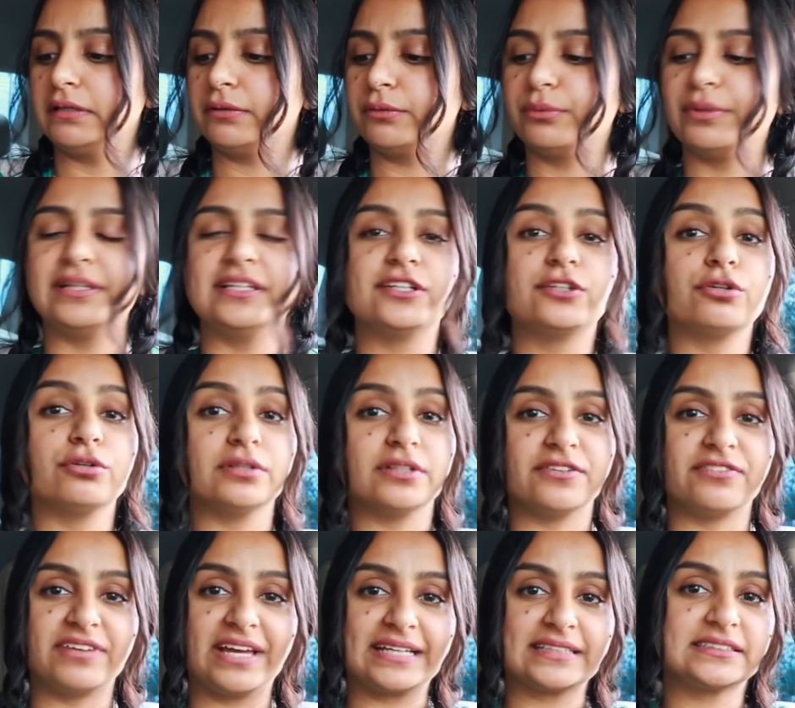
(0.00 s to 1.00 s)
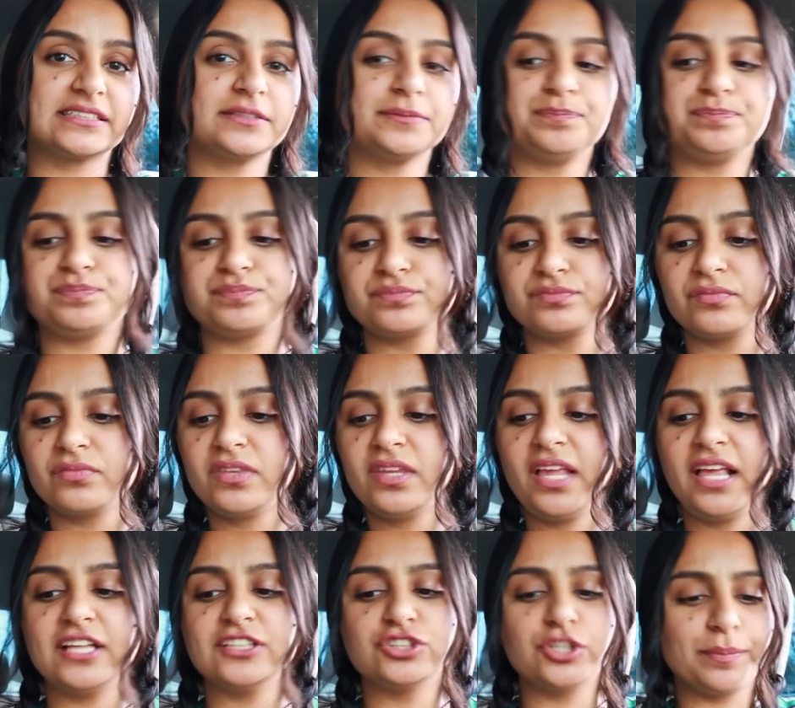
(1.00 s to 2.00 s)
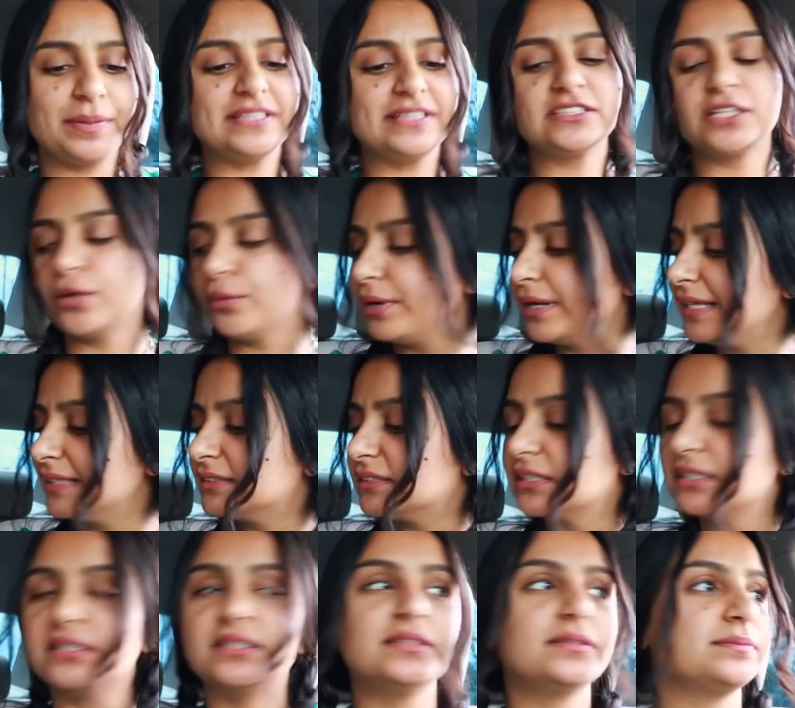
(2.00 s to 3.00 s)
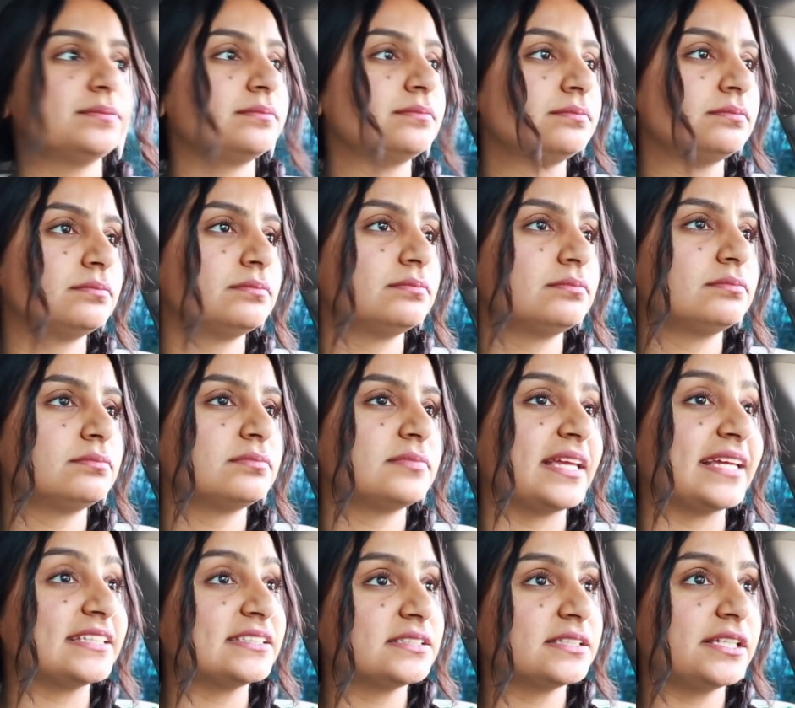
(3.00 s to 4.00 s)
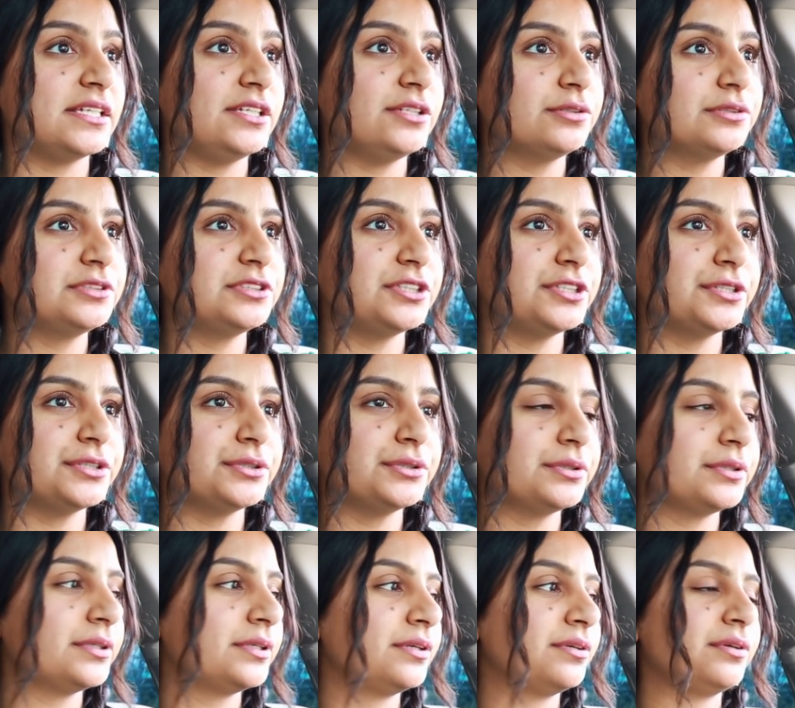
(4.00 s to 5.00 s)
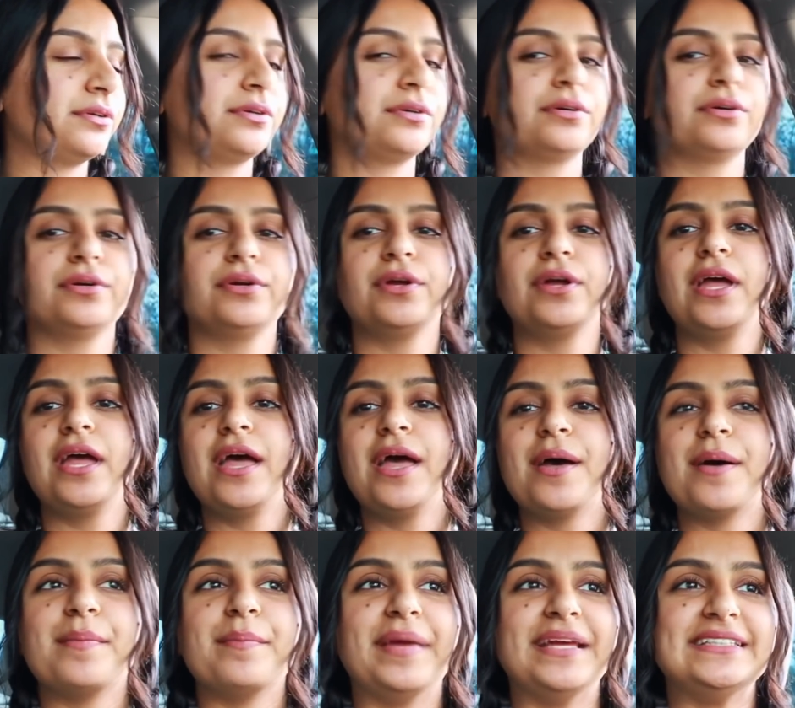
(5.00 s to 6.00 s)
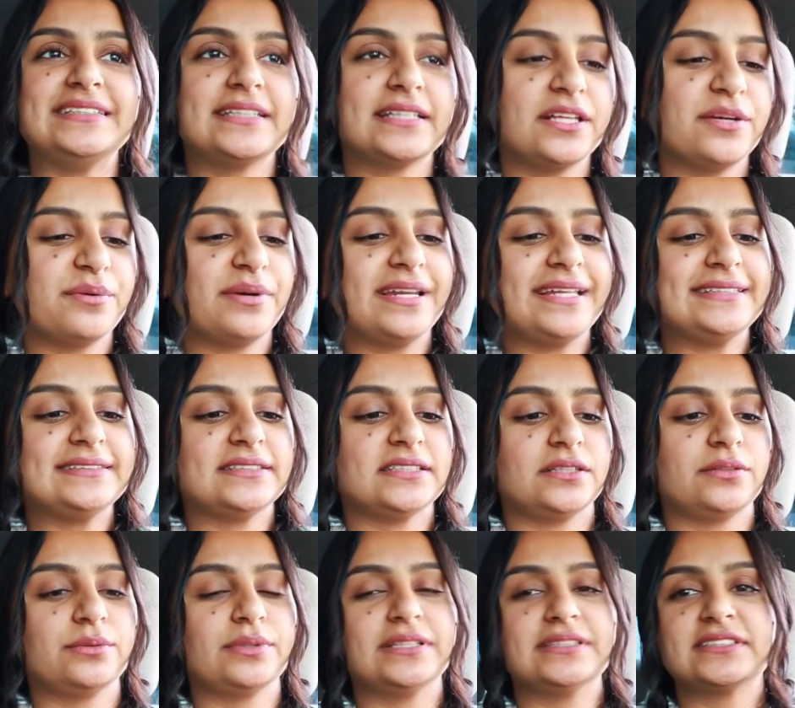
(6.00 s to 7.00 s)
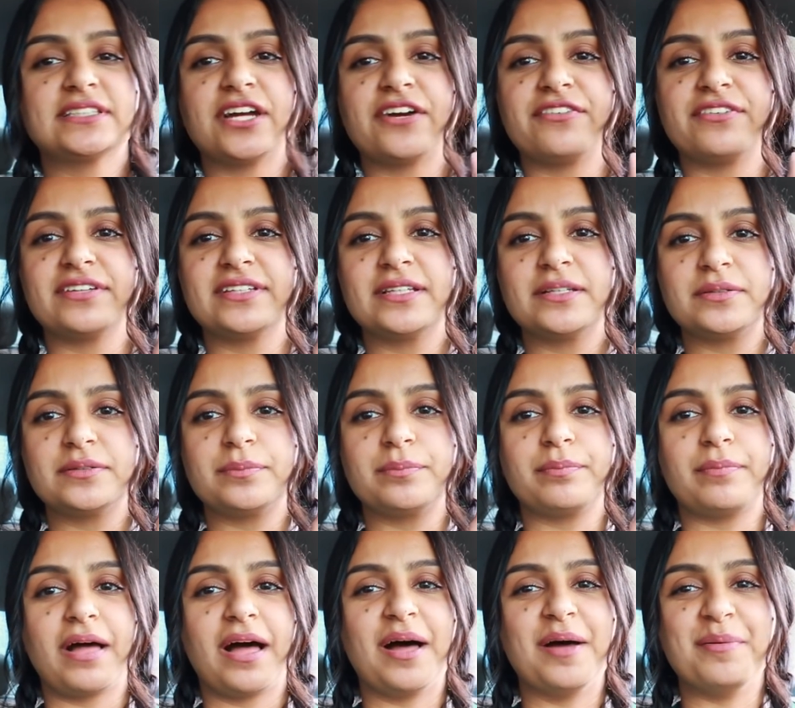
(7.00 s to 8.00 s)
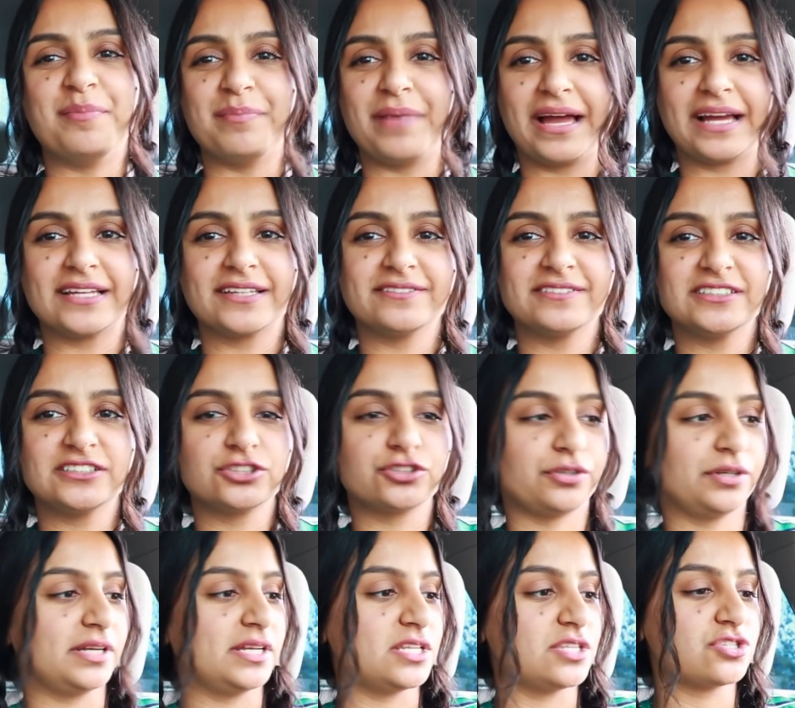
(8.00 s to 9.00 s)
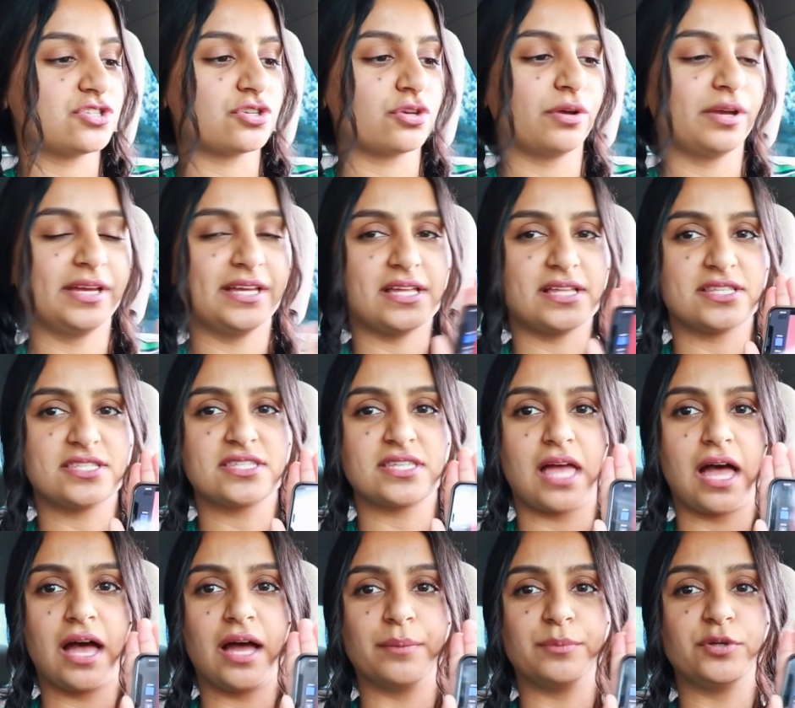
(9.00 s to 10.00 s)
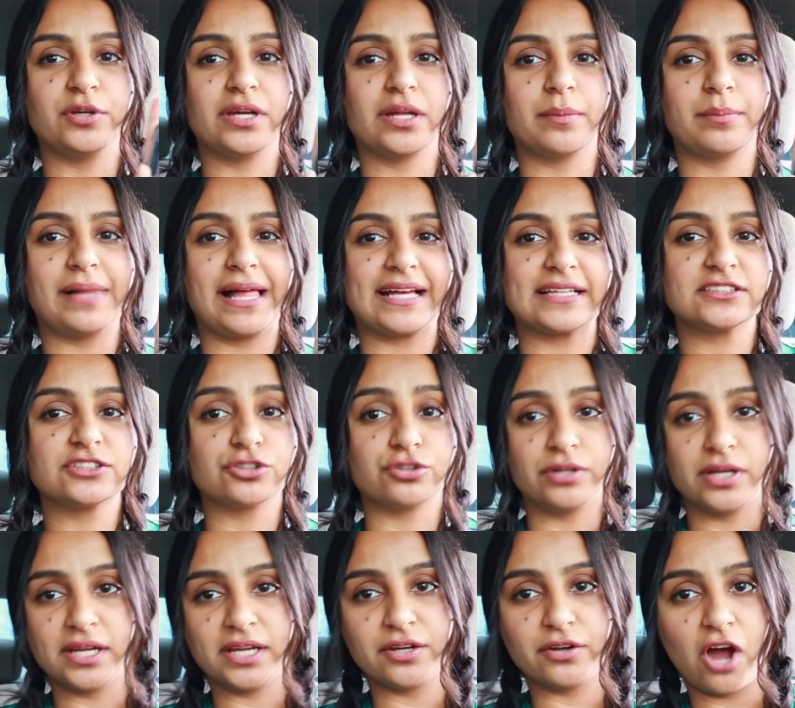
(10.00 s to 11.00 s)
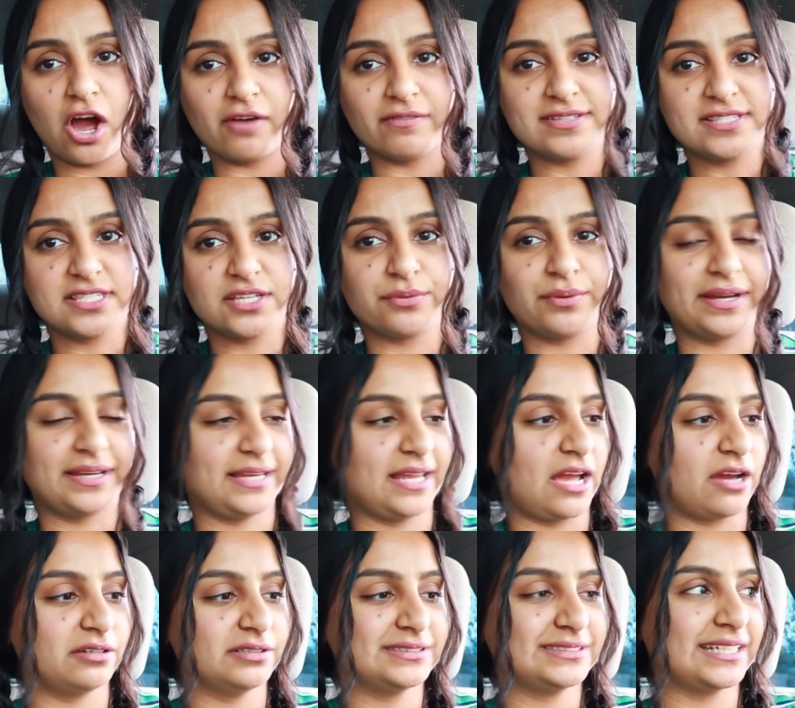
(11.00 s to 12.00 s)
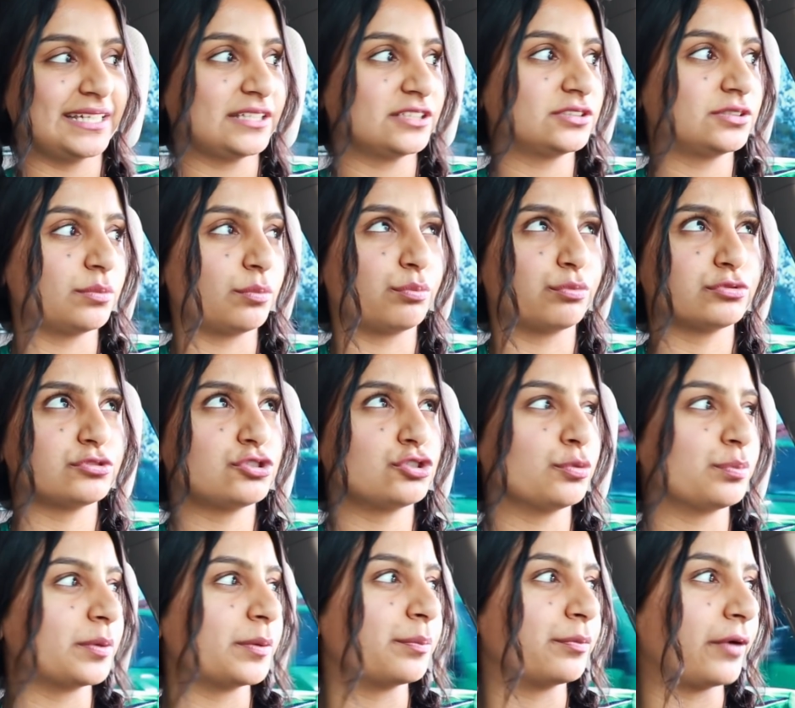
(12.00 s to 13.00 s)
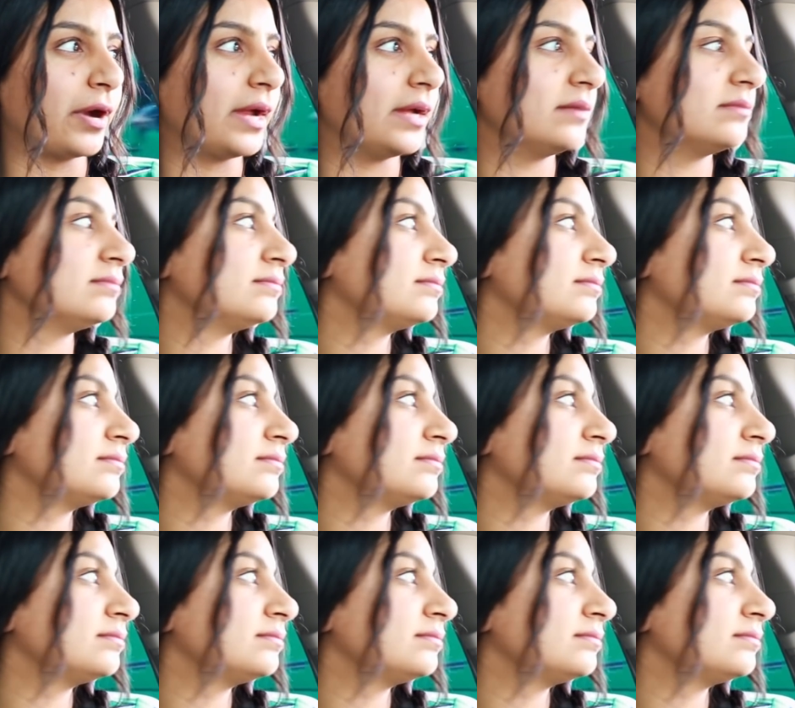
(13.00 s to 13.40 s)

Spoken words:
really cool effect. So basically what I did, excuse you, basically what I did was cover the back of the screen. So it's you get a black screen. Obviously right now it's like super bright.